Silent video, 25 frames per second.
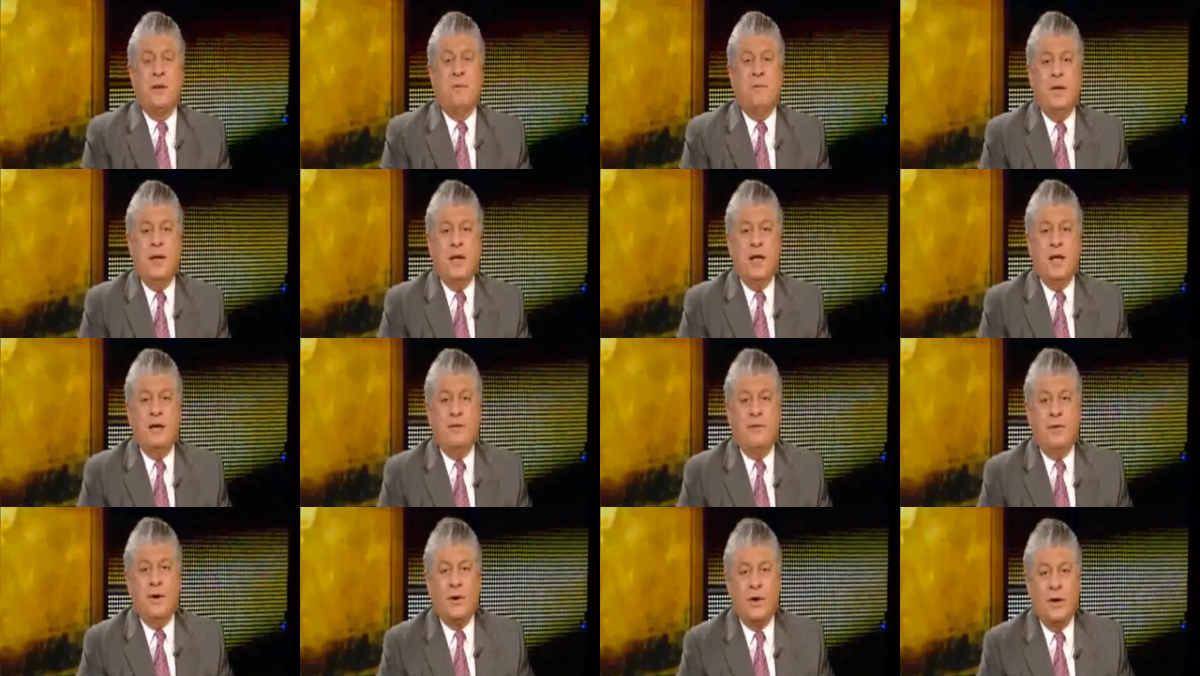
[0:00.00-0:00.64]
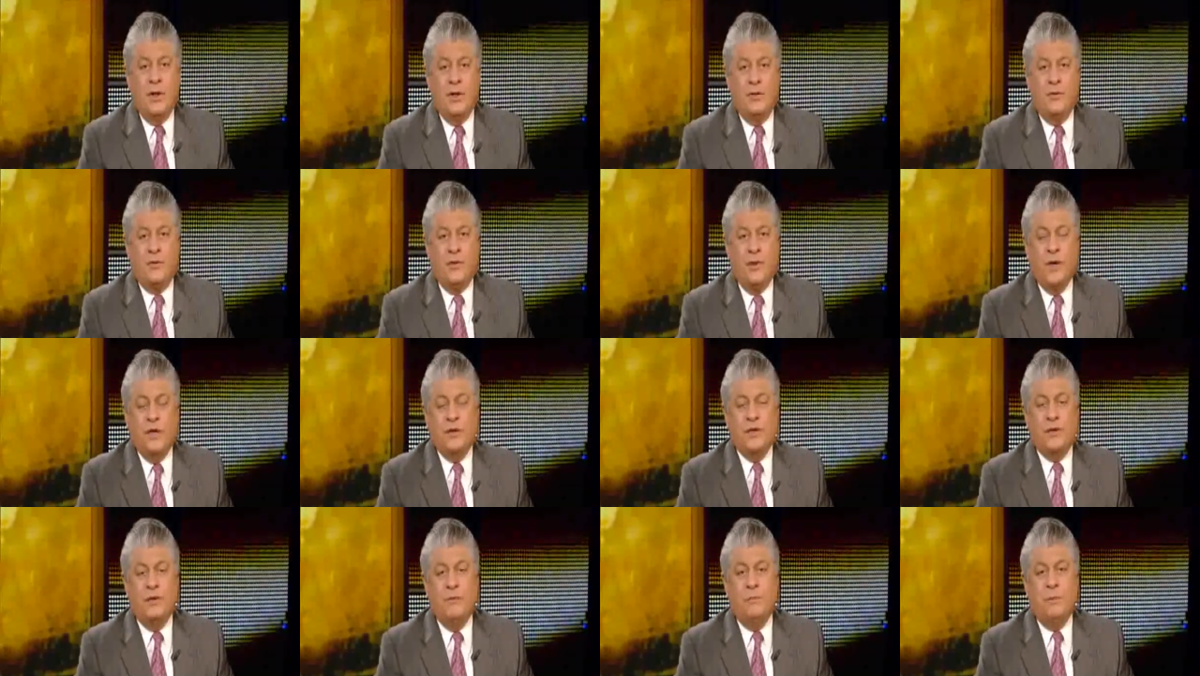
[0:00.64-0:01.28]
and many of our other
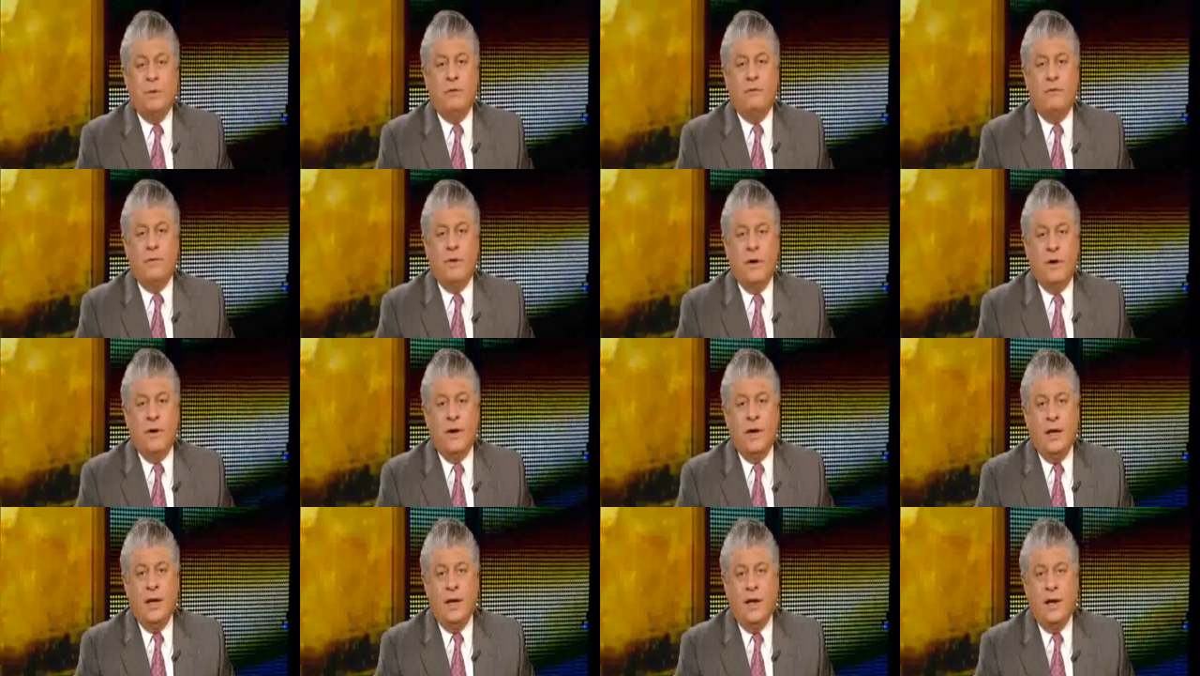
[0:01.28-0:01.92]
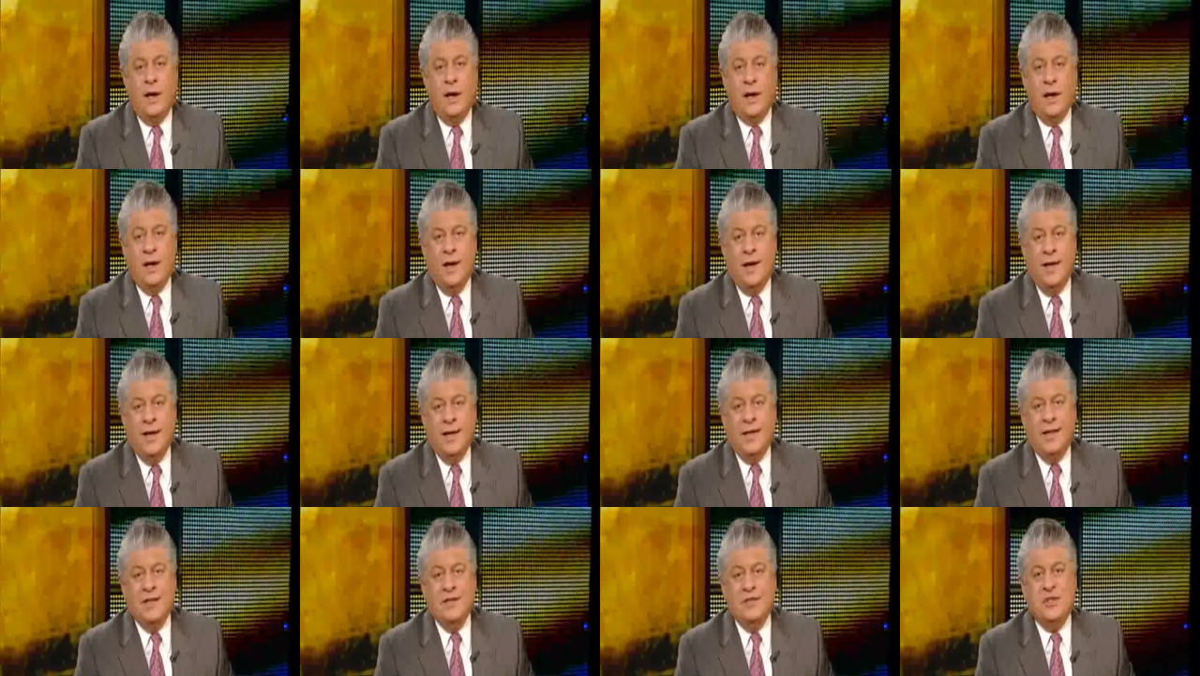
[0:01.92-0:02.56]
friends who've been very
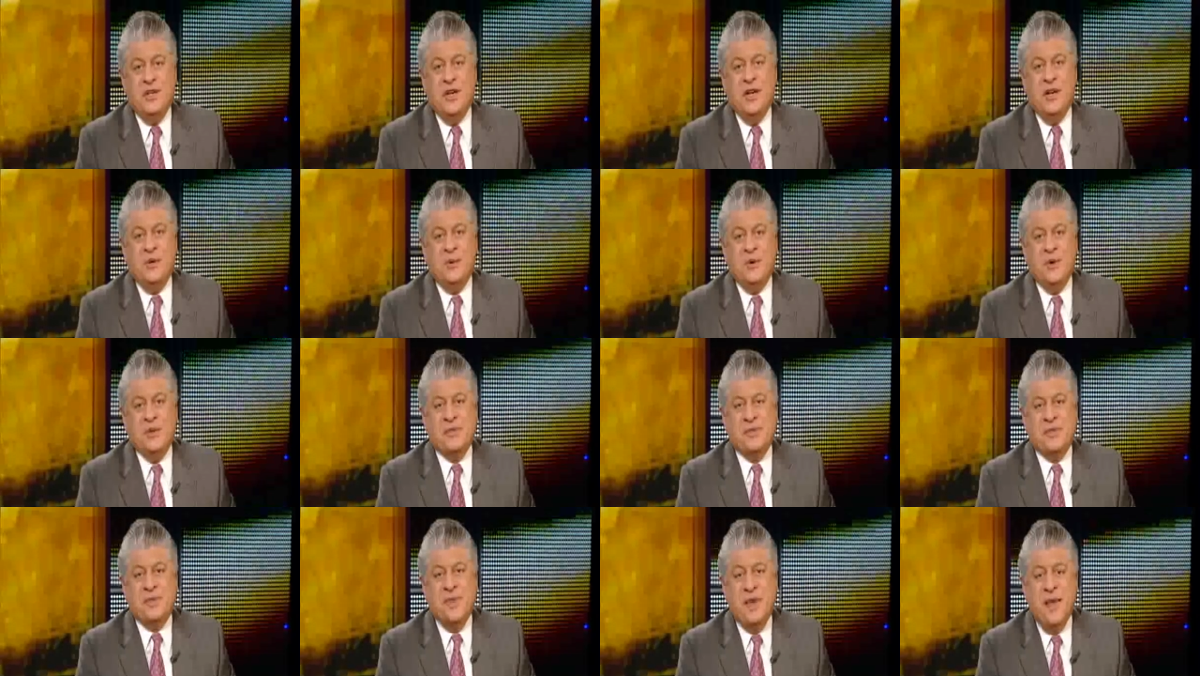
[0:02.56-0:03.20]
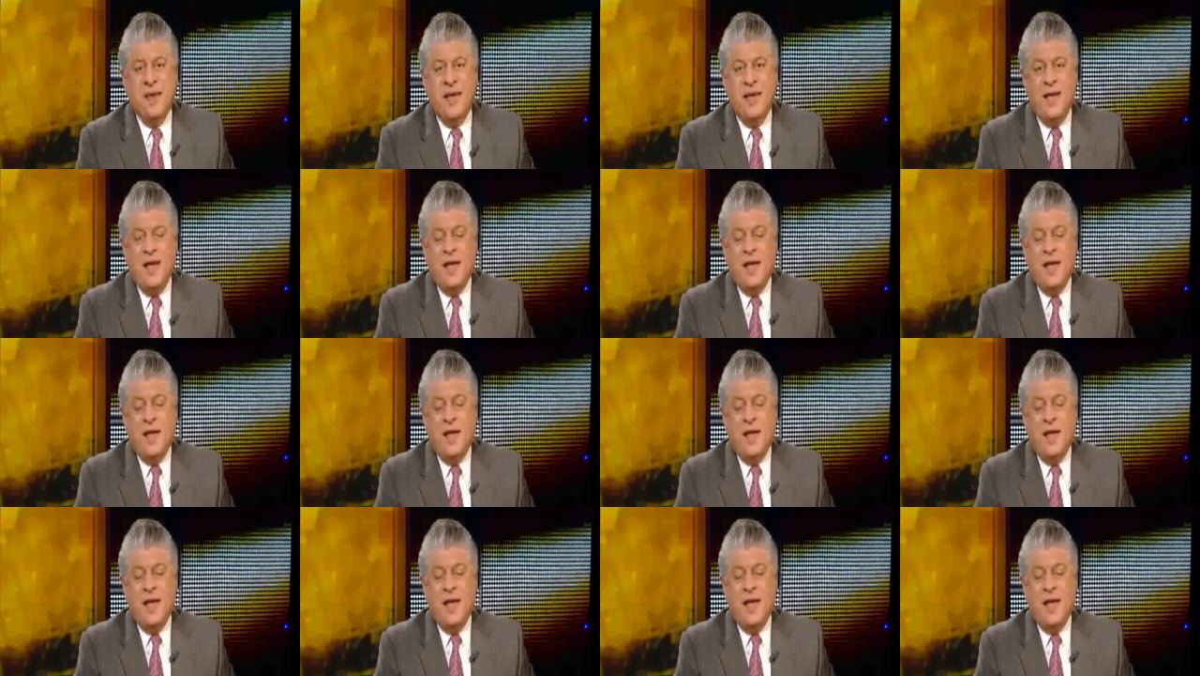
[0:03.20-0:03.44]
kind and generous